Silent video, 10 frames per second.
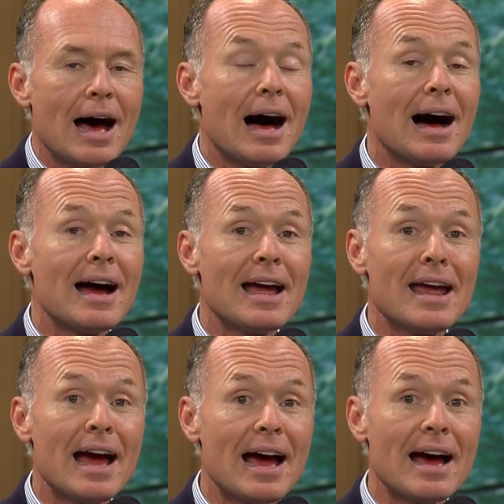I
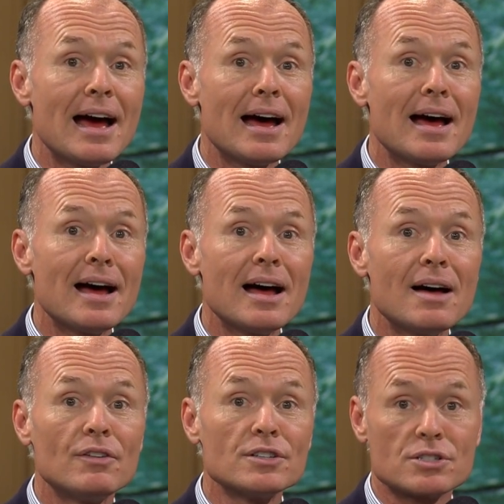
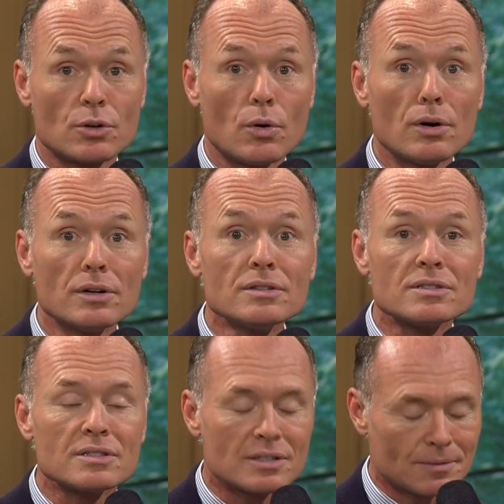have a
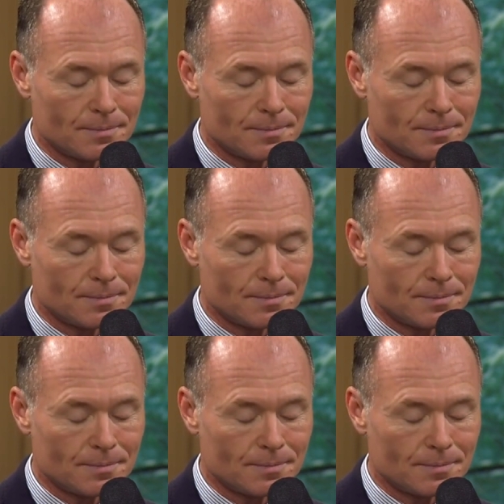source